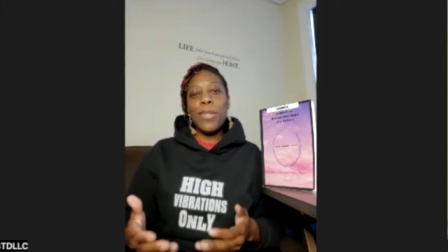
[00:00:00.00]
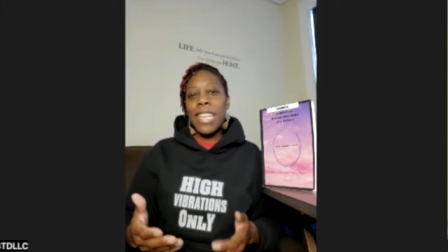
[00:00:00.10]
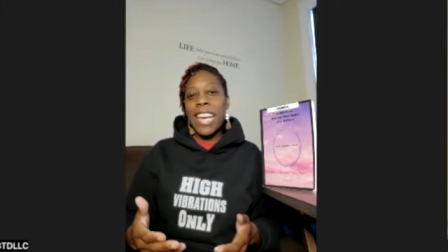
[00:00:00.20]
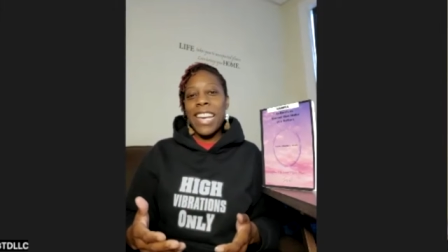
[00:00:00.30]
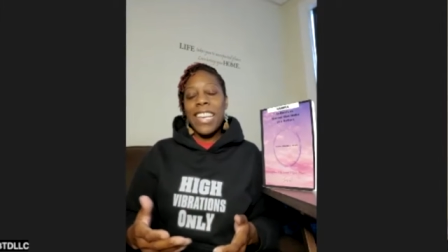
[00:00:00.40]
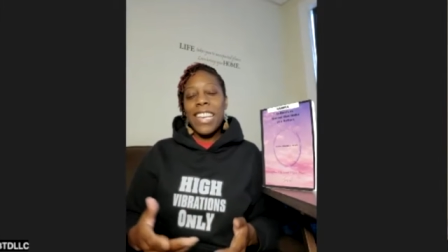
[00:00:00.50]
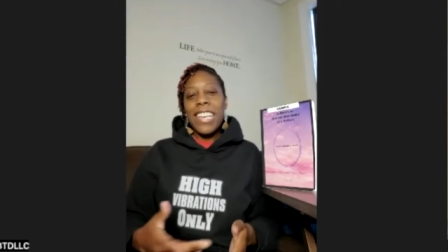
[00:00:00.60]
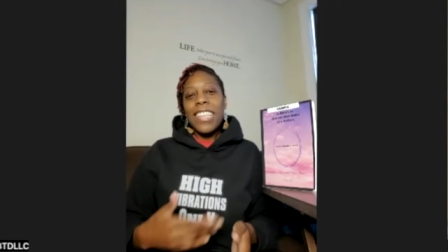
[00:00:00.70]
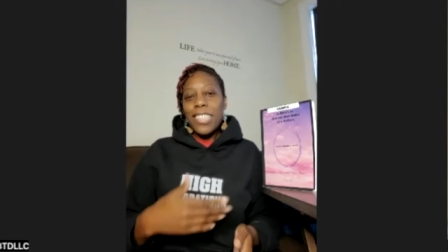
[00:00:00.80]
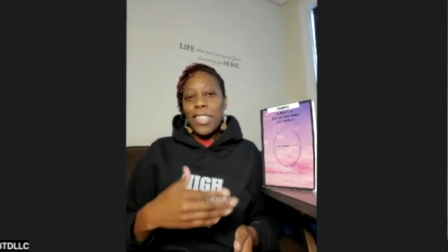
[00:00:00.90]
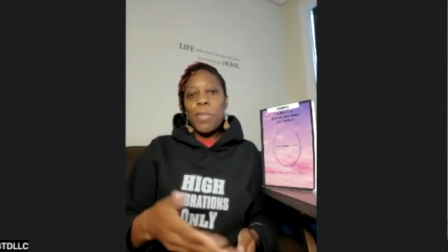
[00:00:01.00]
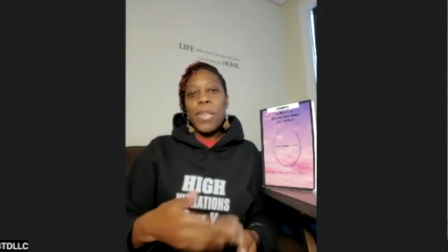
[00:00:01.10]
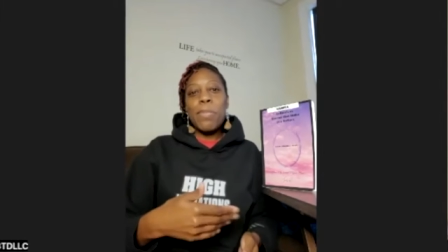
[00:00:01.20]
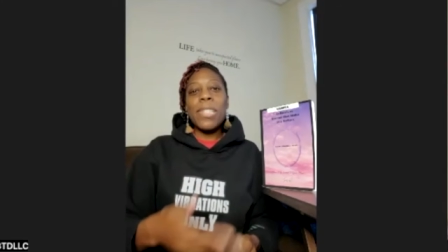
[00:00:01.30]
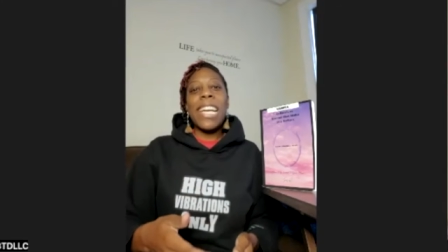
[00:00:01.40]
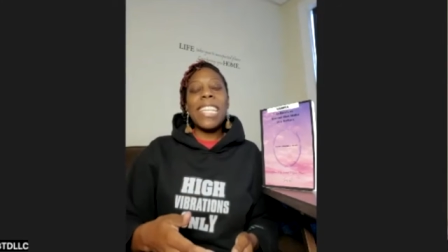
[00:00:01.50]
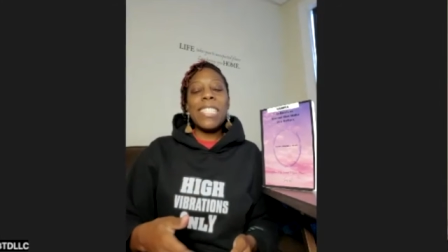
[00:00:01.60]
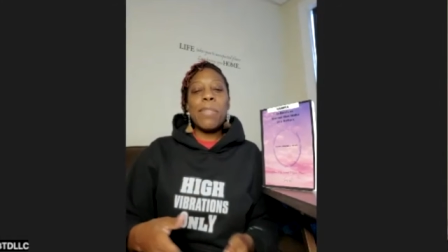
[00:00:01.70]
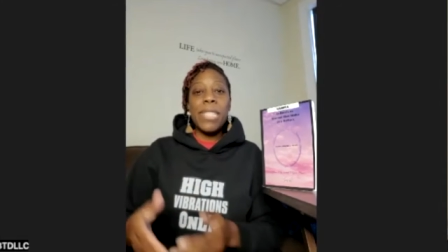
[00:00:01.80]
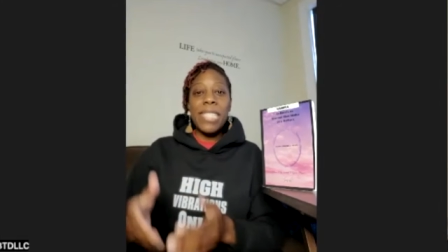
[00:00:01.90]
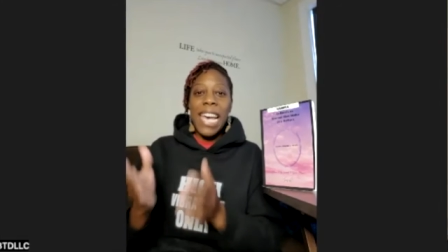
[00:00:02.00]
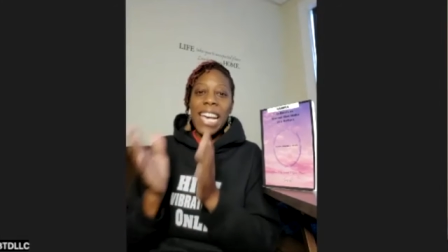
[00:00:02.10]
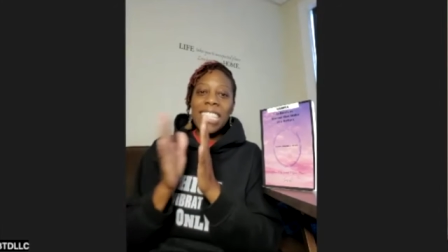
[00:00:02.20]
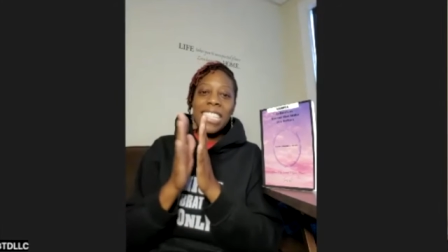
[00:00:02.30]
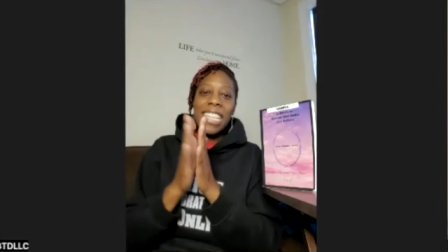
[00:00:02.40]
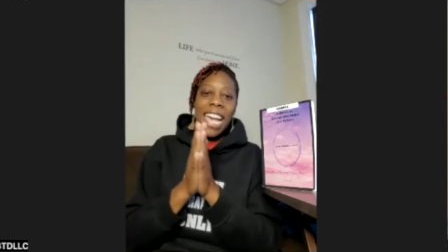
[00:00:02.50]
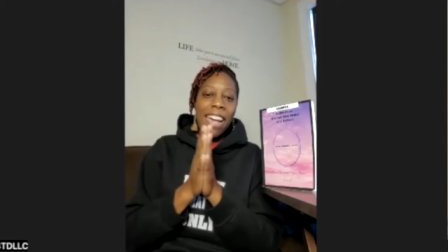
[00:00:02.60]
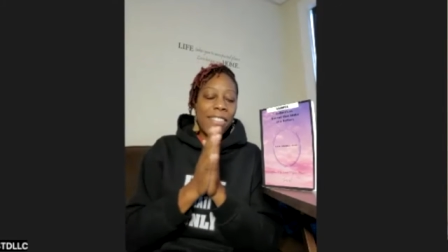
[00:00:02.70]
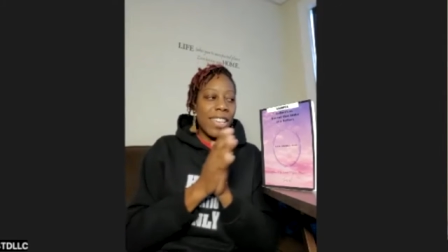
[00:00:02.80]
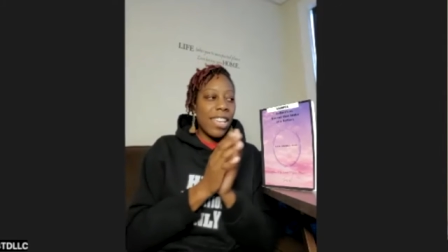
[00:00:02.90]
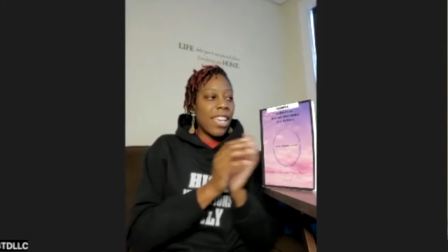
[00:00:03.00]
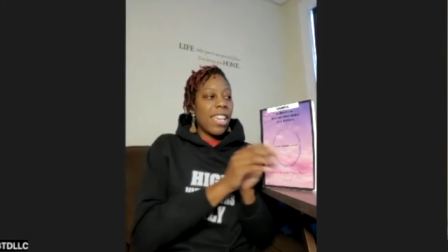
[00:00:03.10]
that, you know, people liked it, but to actually have it